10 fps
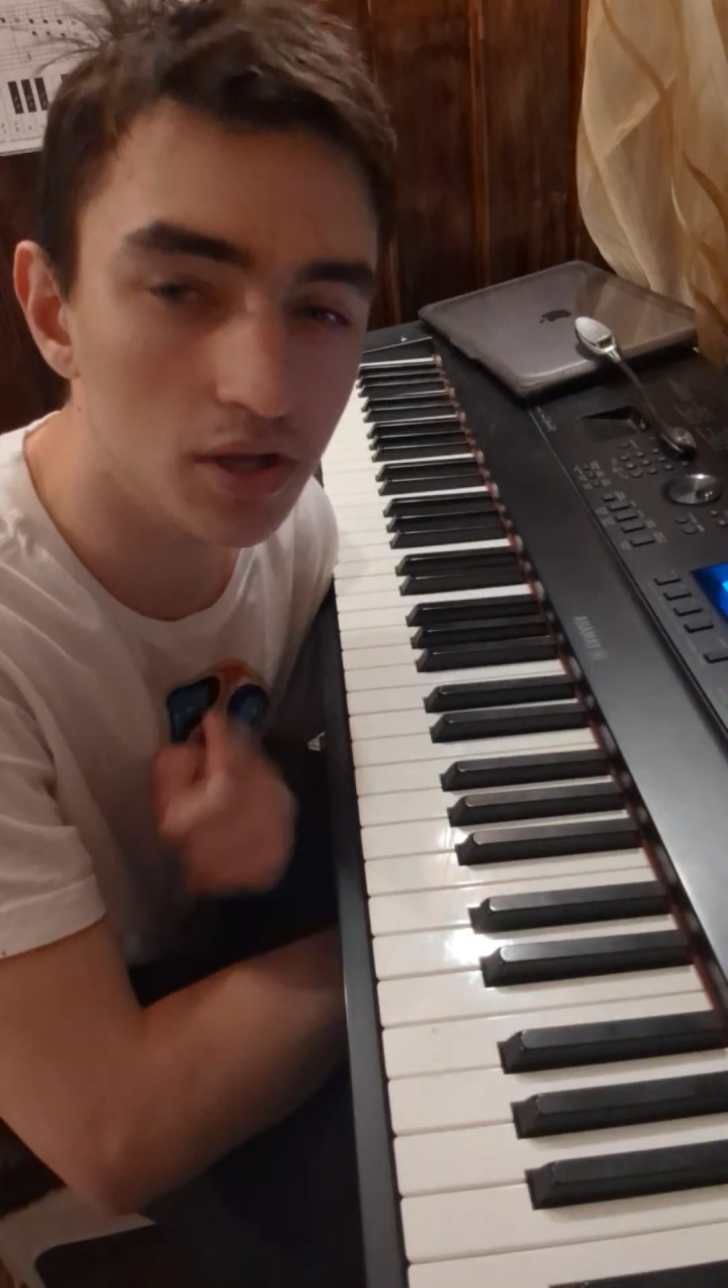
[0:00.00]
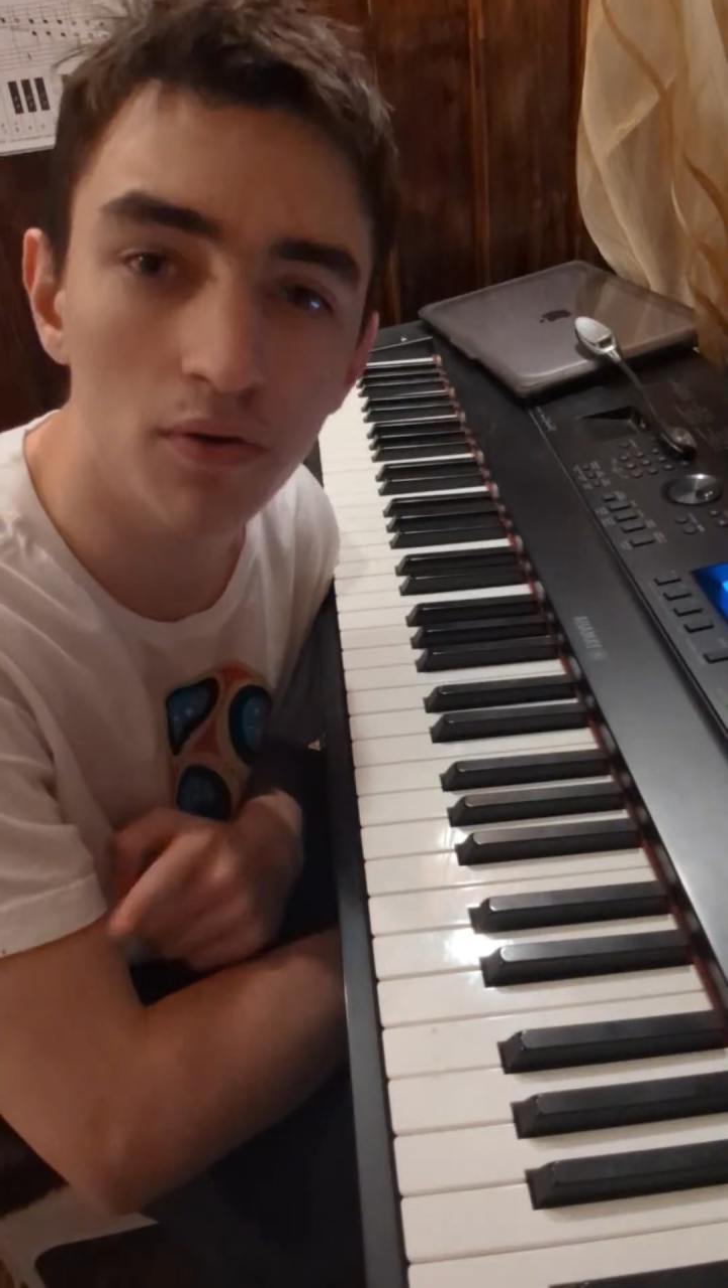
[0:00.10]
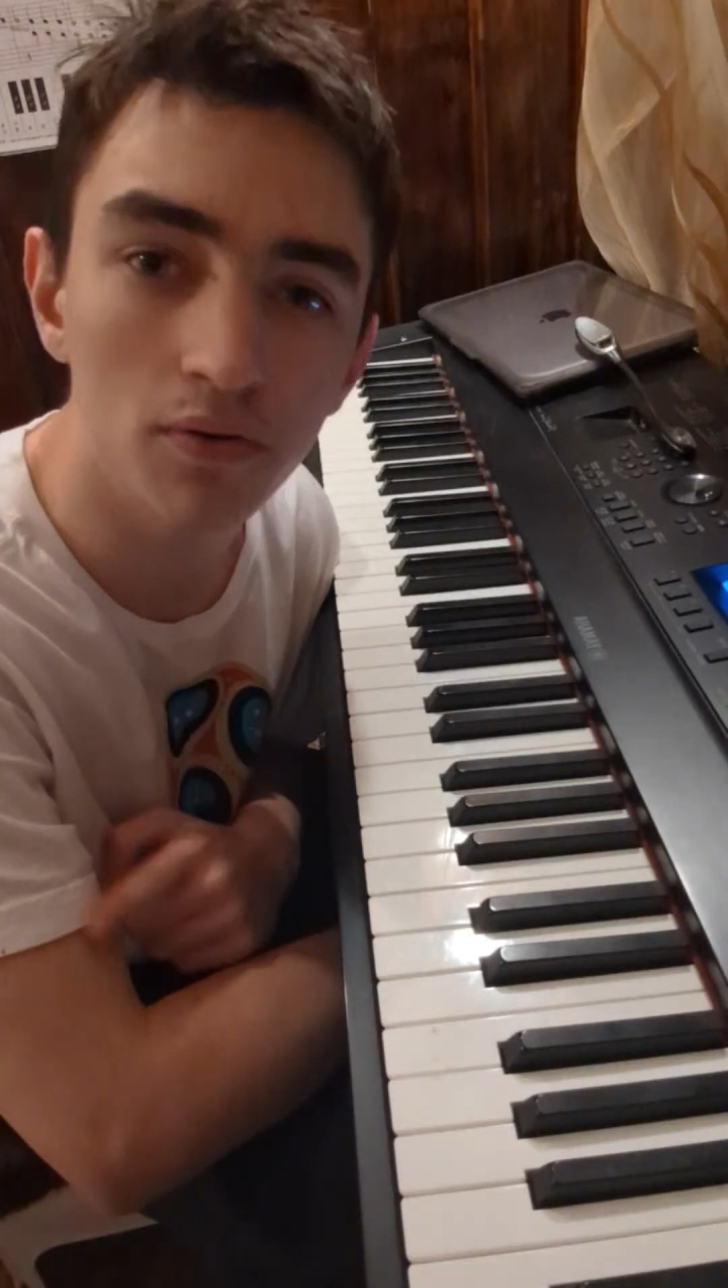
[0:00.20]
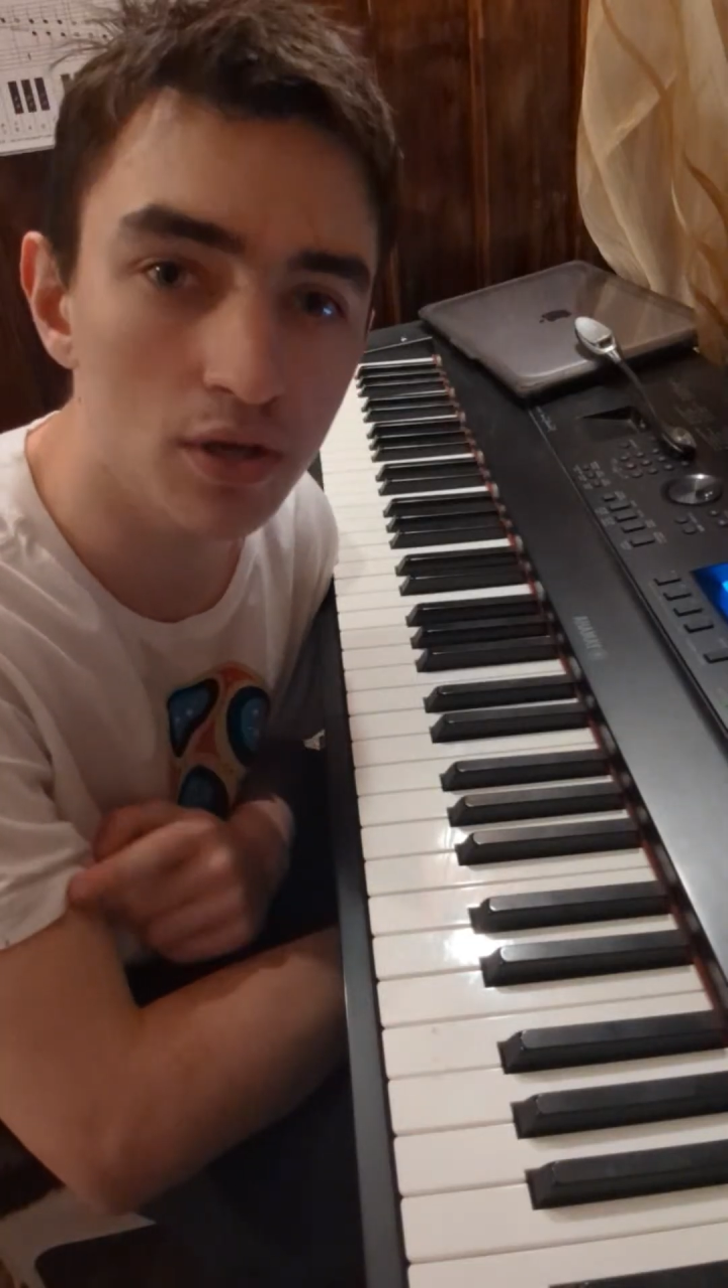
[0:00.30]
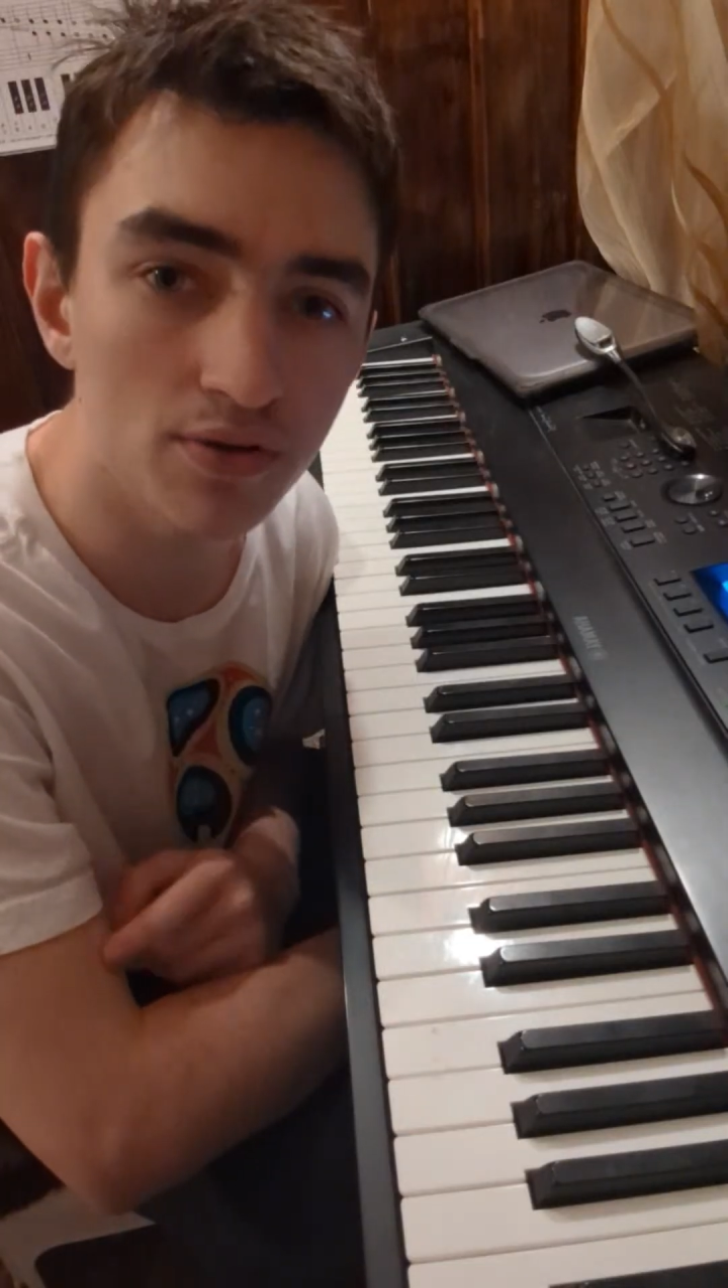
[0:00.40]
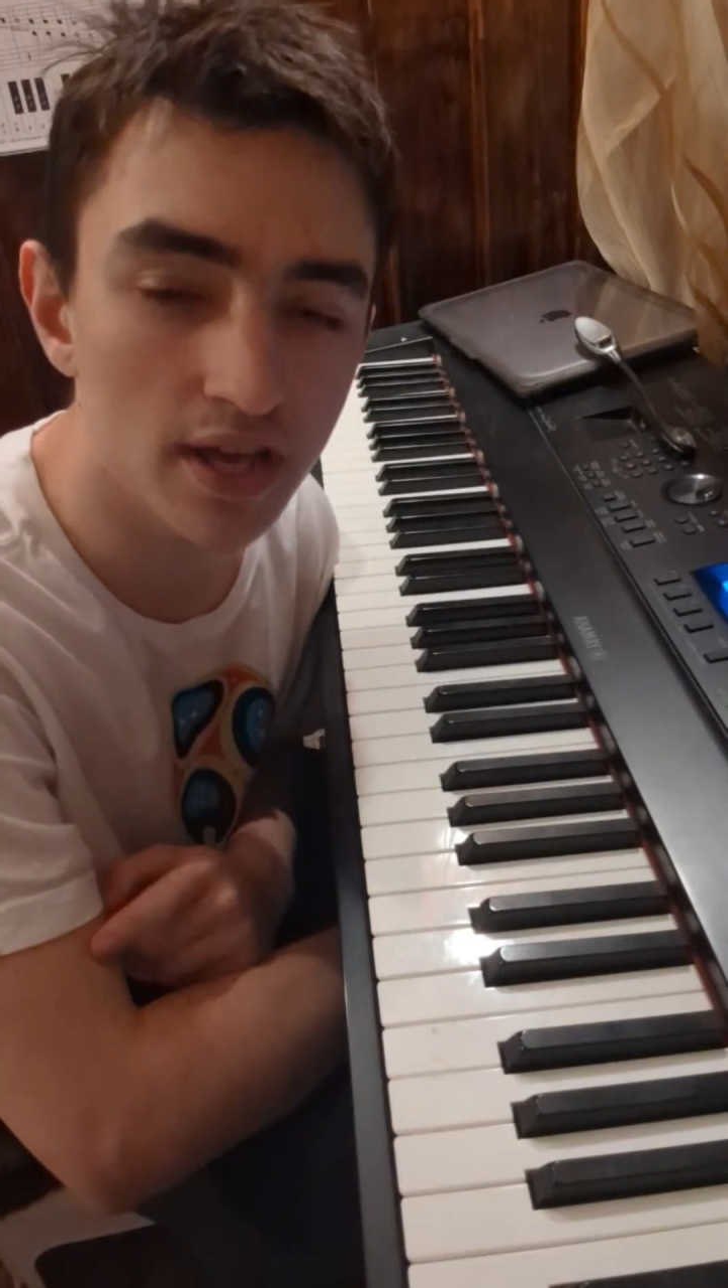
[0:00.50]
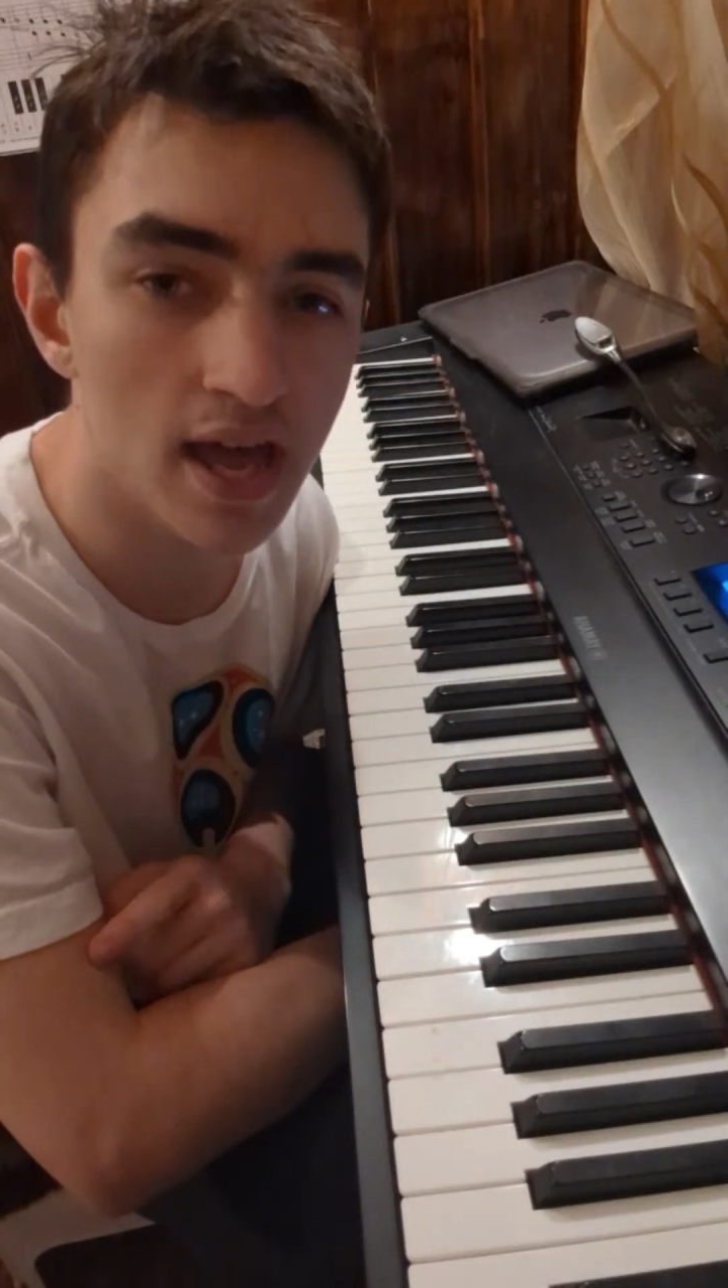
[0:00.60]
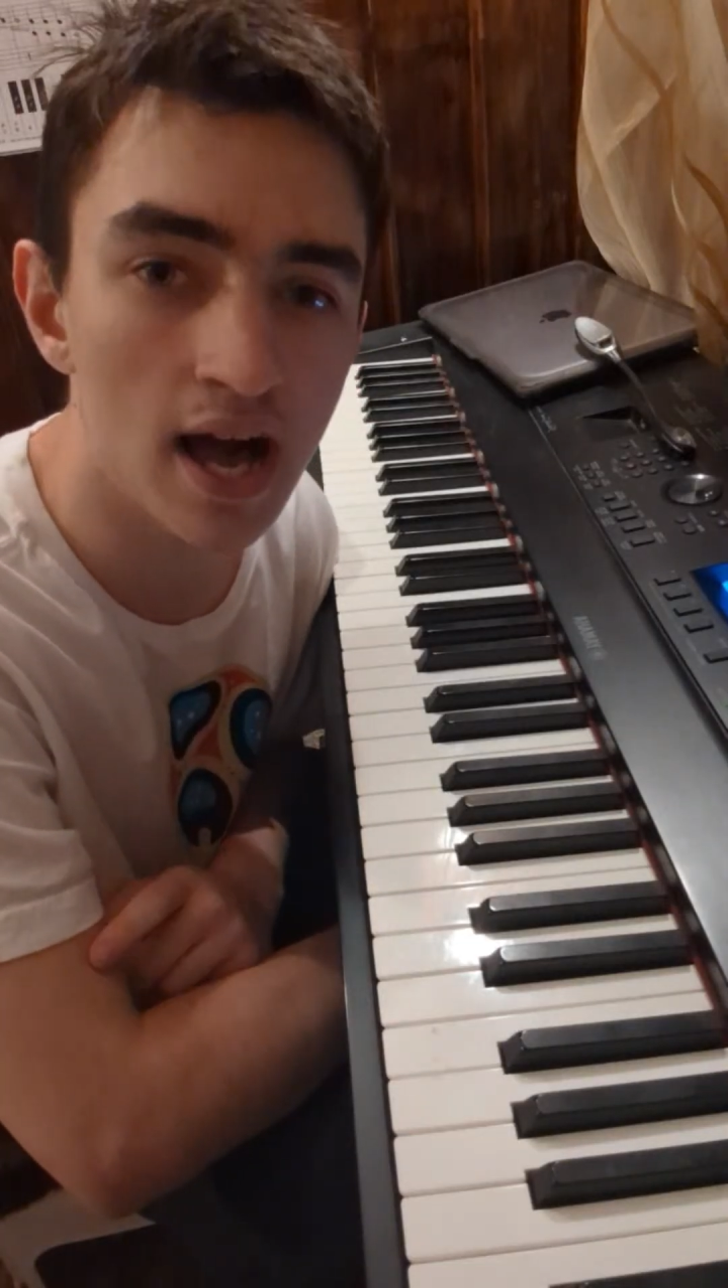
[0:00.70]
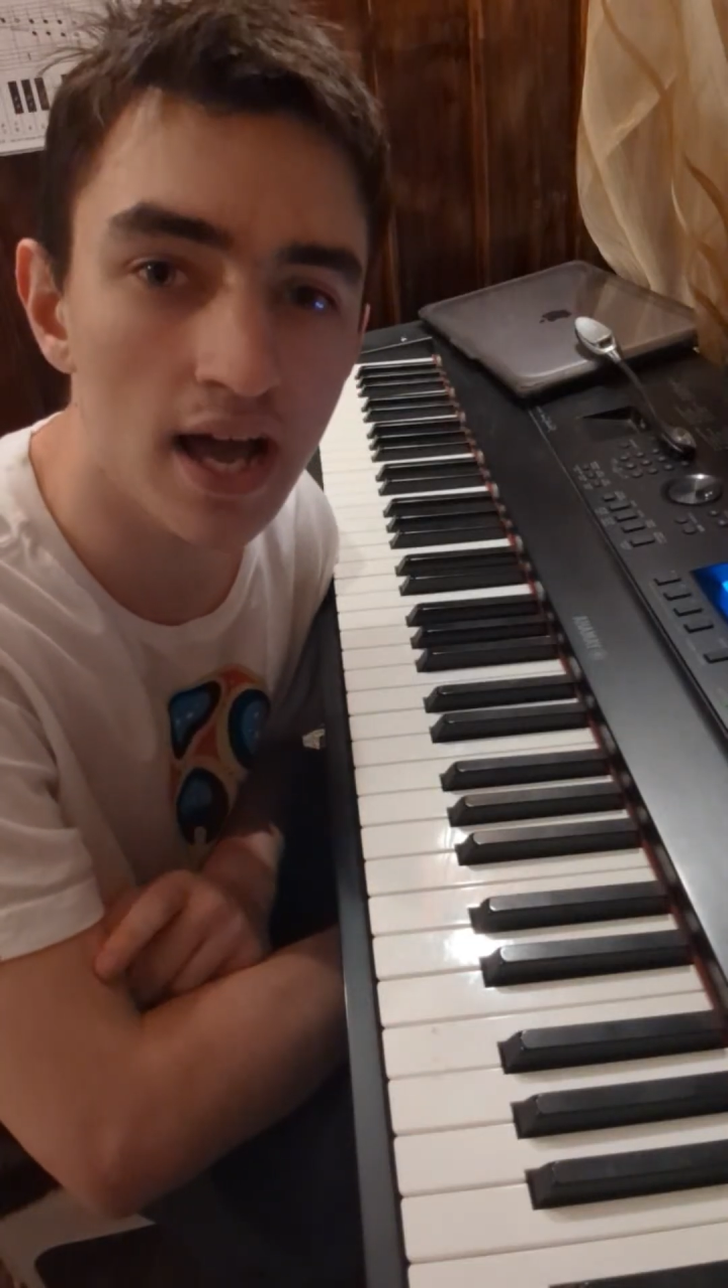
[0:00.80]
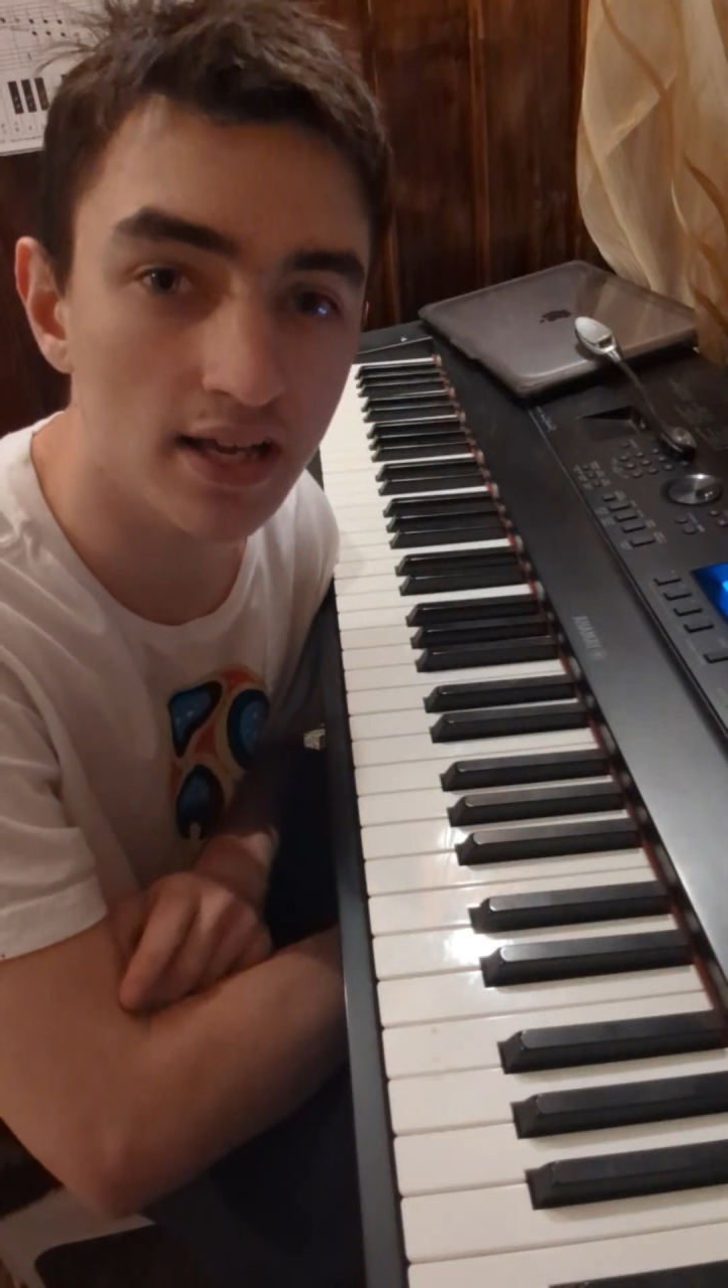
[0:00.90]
Don't use AI,